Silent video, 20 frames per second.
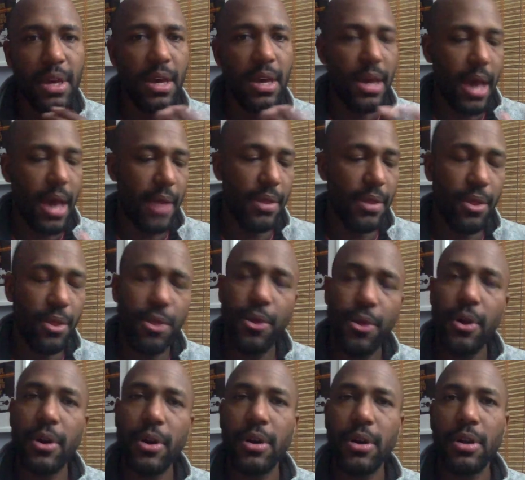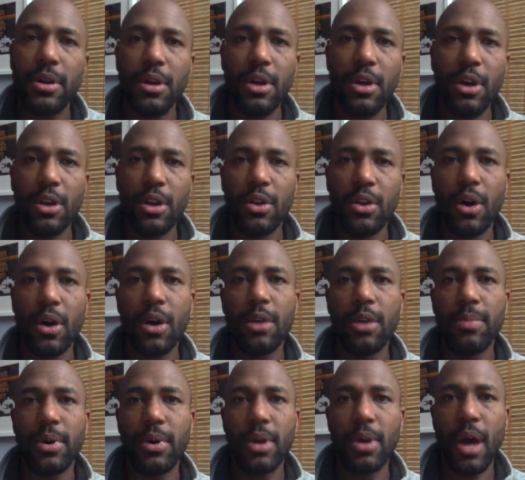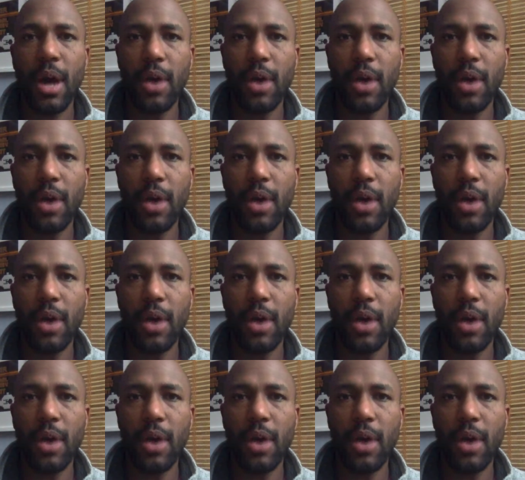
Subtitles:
And then third, talk about